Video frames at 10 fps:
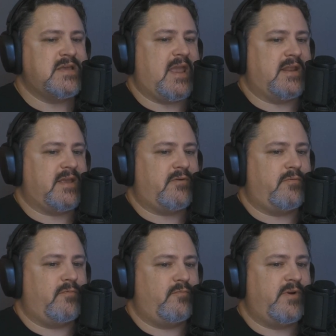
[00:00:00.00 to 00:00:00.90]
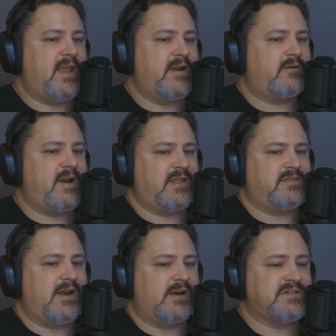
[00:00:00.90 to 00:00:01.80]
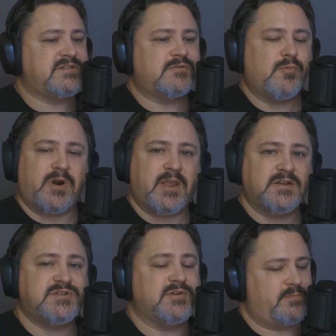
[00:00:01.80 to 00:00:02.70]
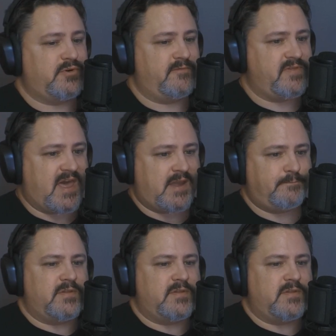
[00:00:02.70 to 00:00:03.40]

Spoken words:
and they reiterate they are still working to improve that.